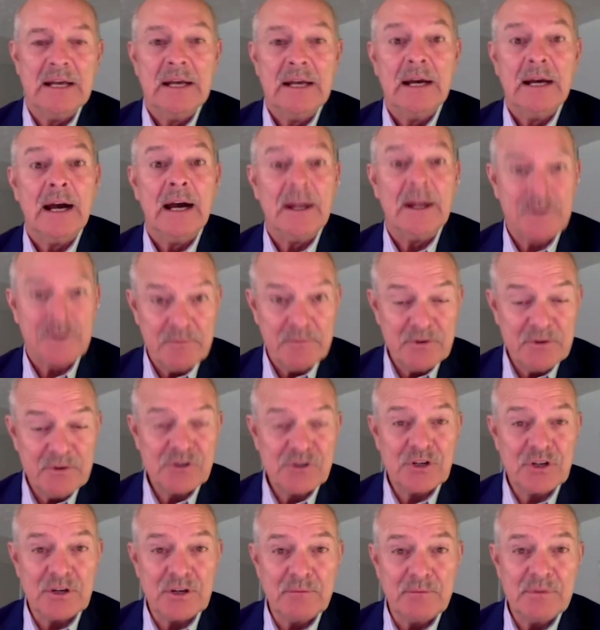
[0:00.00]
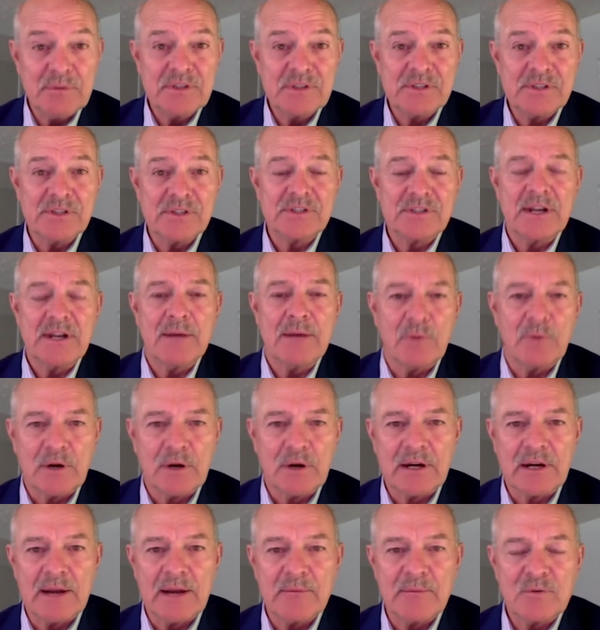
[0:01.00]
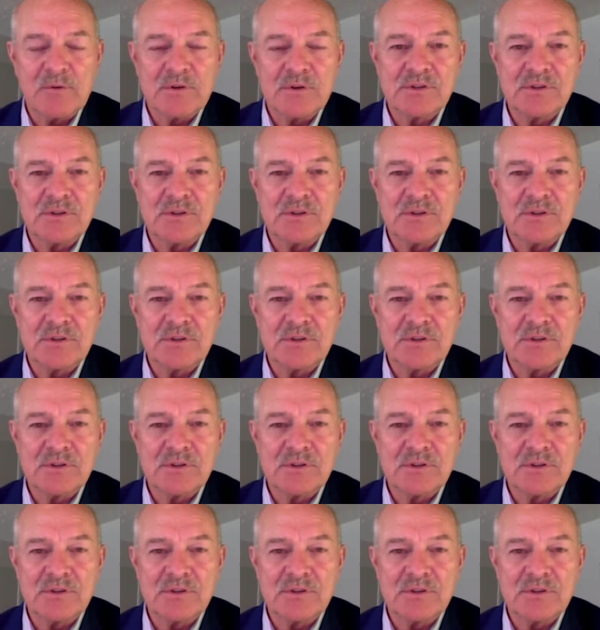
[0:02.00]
on the Michigan Business Network. I'm Chris